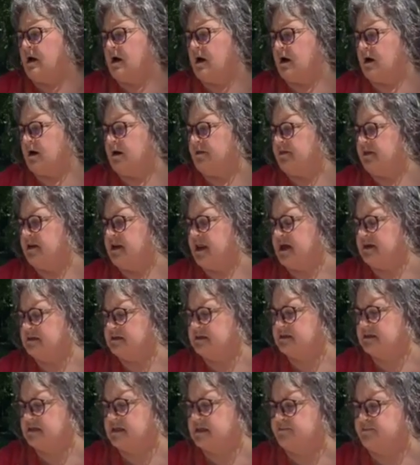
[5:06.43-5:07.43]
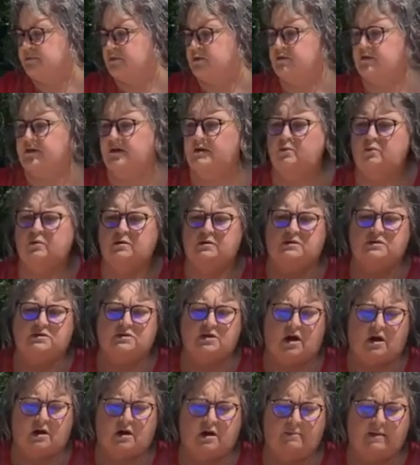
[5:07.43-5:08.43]
The next steeper that we'll
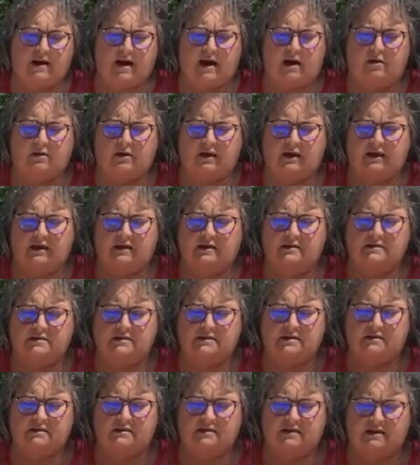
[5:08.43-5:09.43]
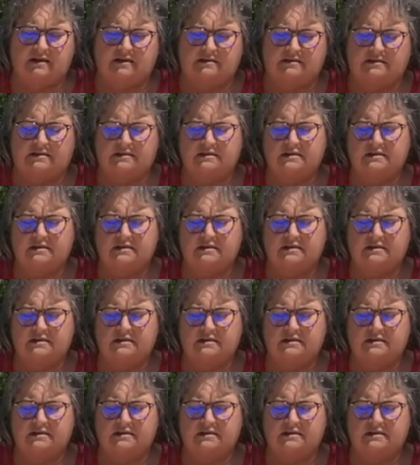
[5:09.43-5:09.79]
talk about is this.